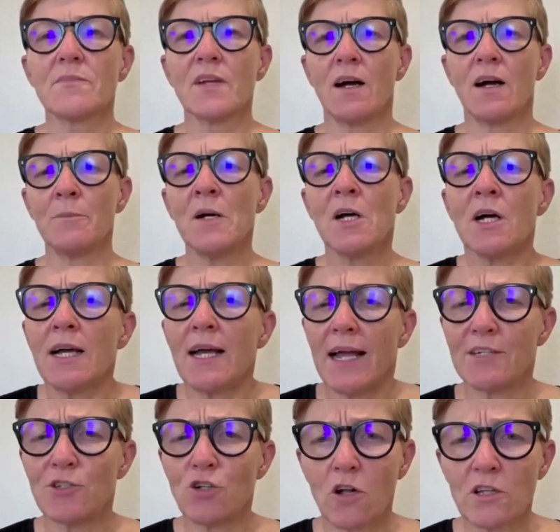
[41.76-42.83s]
Um,
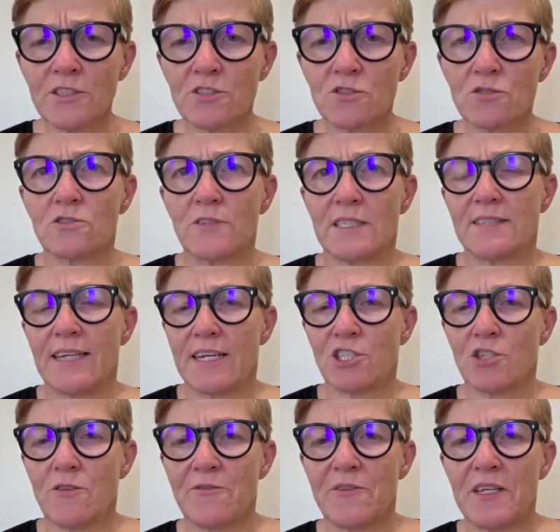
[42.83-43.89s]
and also
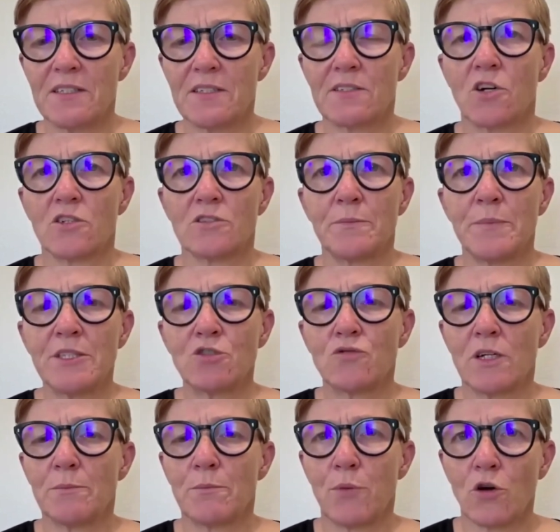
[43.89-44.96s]
transaction fees on the
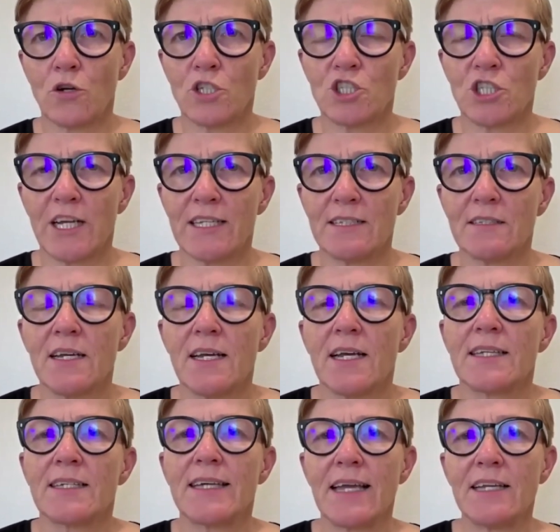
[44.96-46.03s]
Bitcoin blockchain
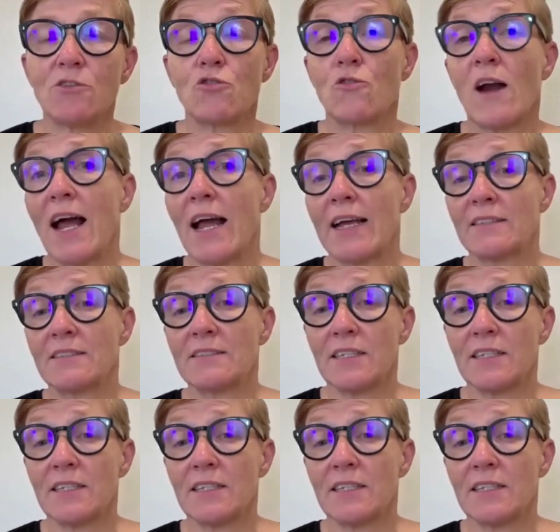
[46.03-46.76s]
can rise.